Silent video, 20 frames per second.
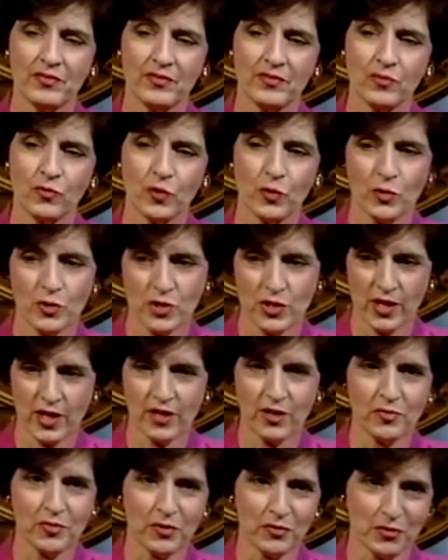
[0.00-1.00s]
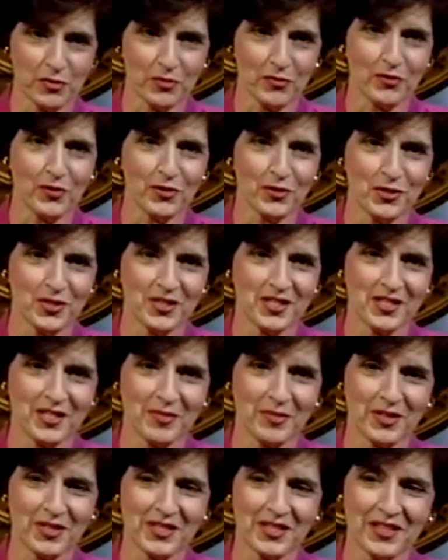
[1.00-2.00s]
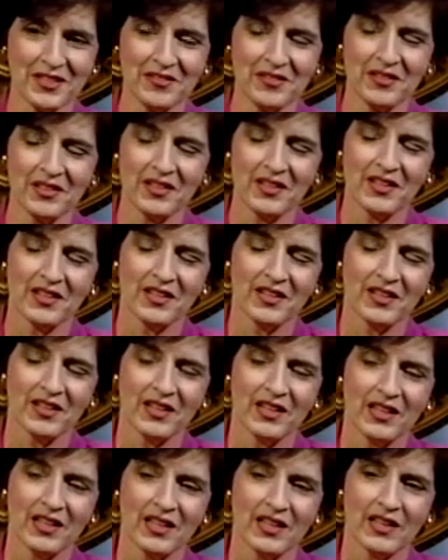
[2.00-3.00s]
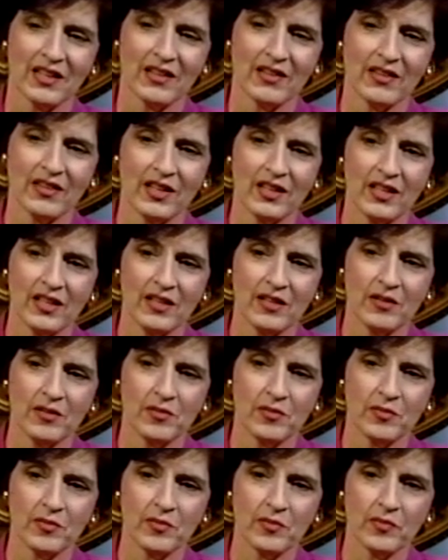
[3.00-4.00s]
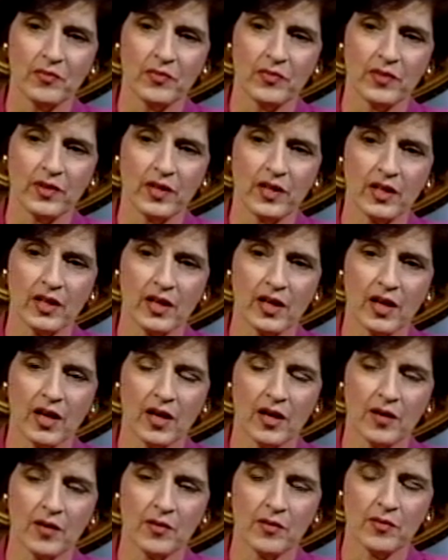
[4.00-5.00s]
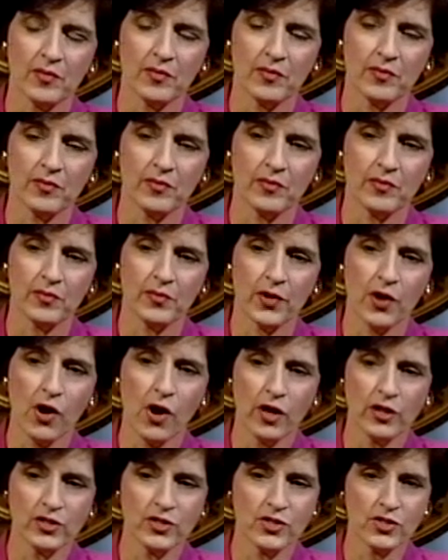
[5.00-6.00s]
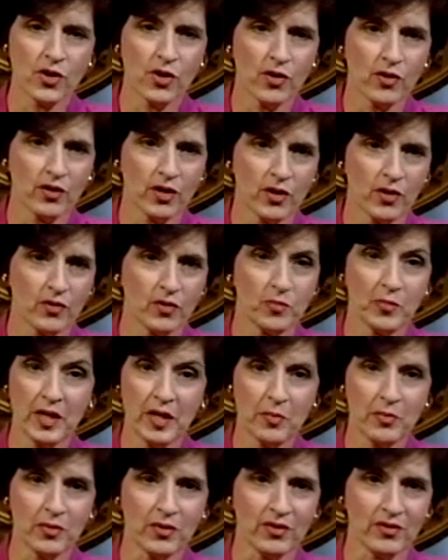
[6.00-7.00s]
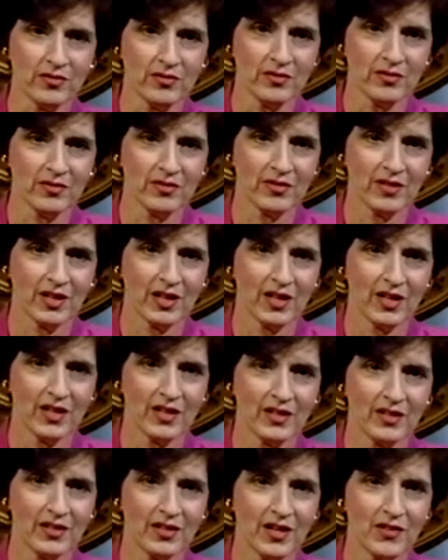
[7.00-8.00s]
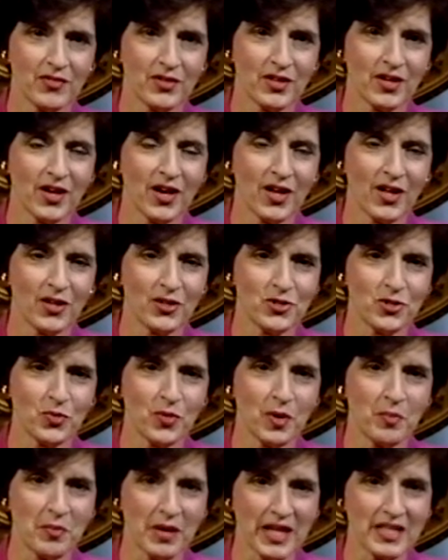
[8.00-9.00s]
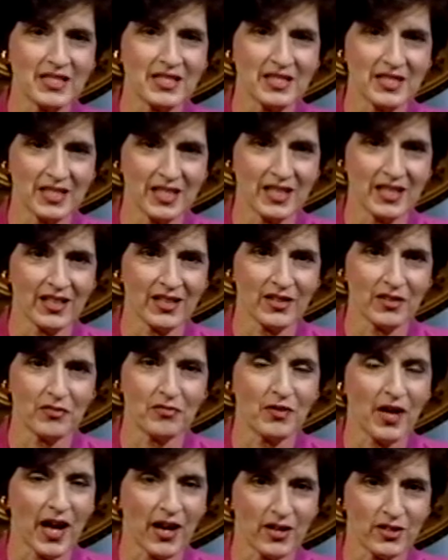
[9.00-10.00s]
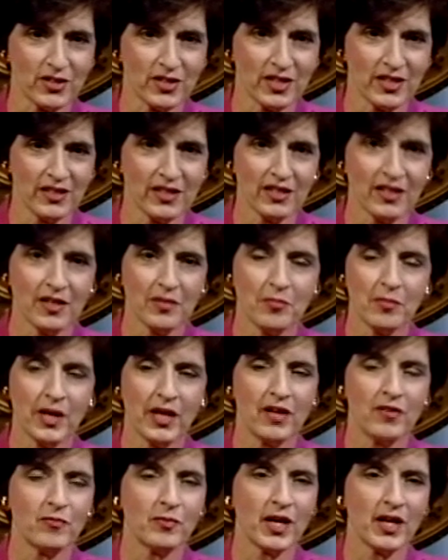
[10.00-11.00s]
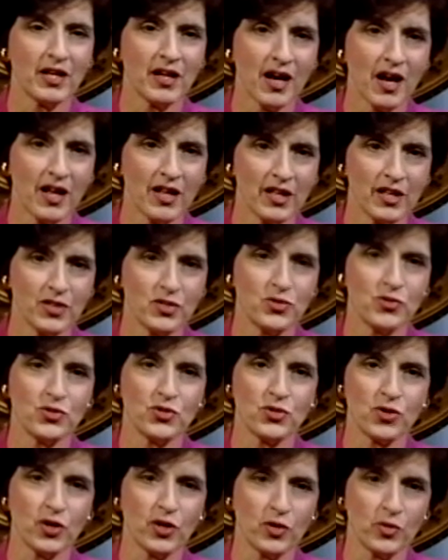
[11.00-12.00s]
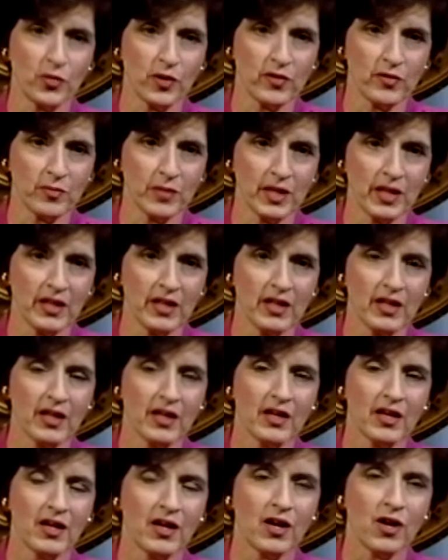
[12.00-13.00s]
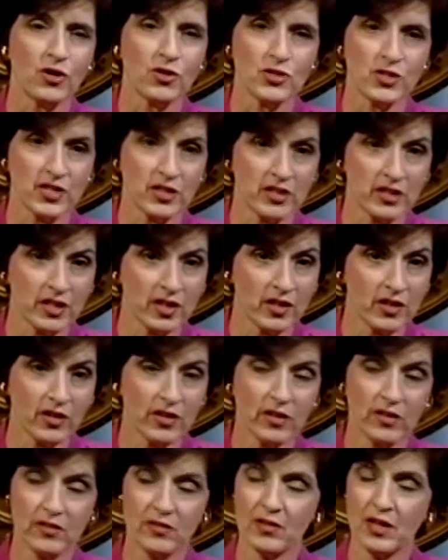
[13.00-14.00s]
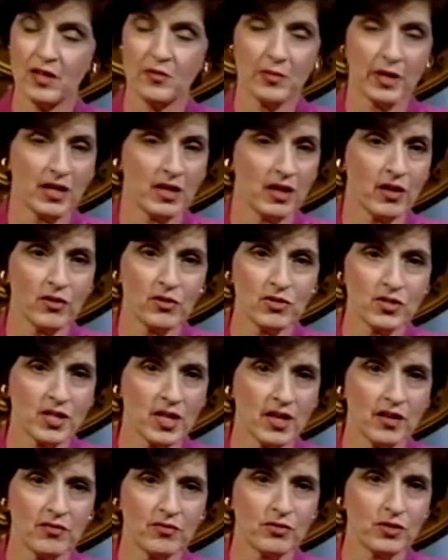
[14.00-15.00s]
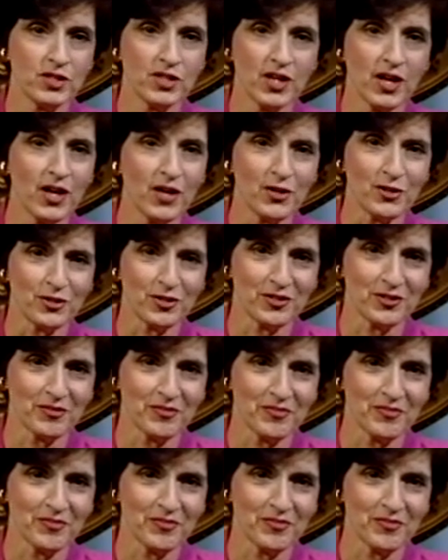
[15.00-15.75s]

We wish that could be reversed to some extent. The heart and soul, though, the people of the college are what makes it tick, the faculty. Many of my colleagues who started with me are still here, and many others have retired.